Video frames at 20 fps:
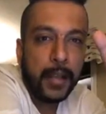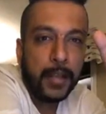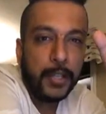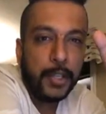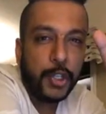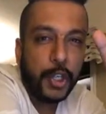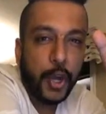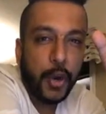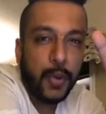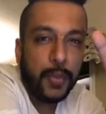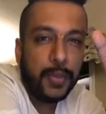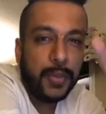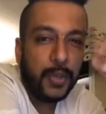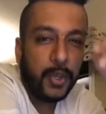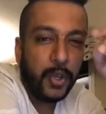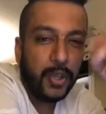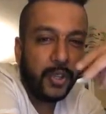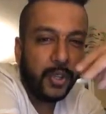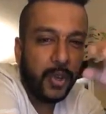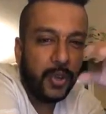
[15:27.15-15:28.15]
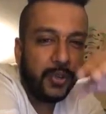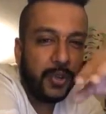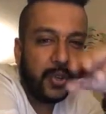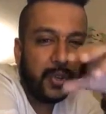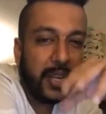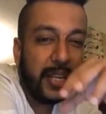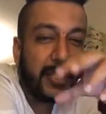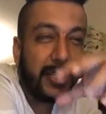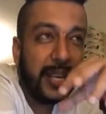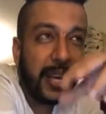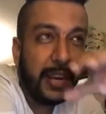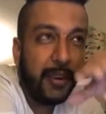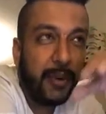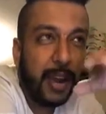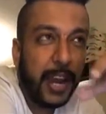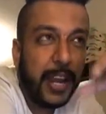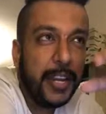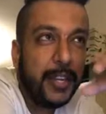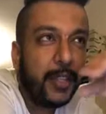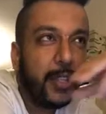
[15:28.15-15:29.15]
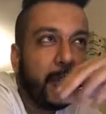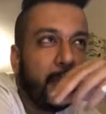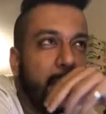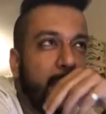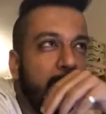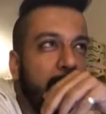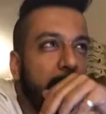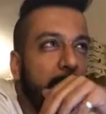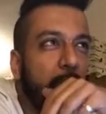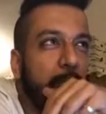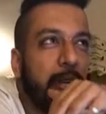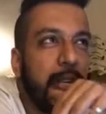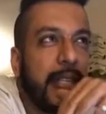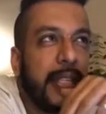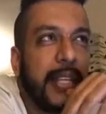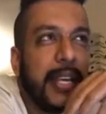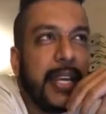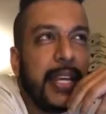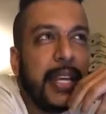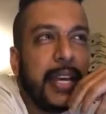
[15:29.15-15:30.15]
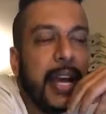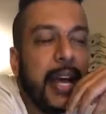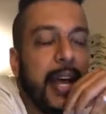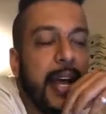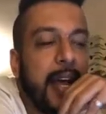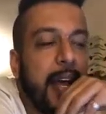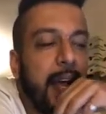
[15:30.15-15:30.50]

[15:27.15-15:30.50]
so this thing, right? So this thing.